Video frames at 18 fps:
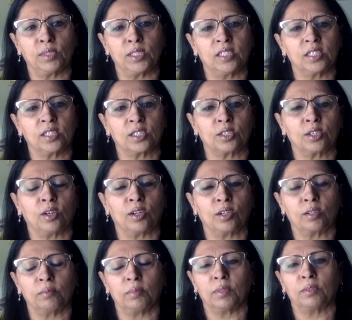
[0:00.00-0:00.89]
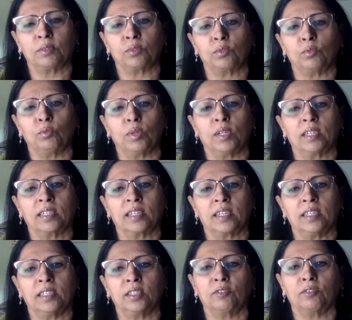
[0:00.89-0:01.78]
We just talk about one
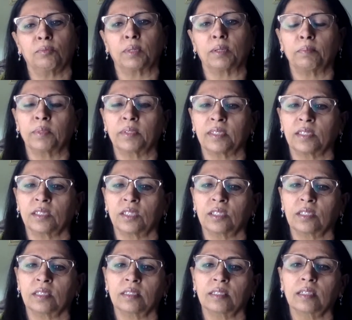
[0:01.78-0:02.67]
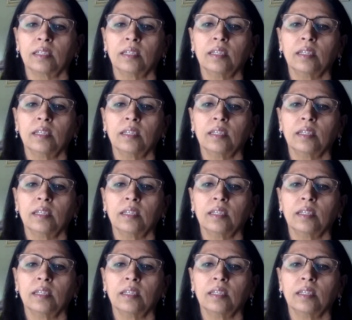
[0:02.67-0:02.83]
kind of preposition.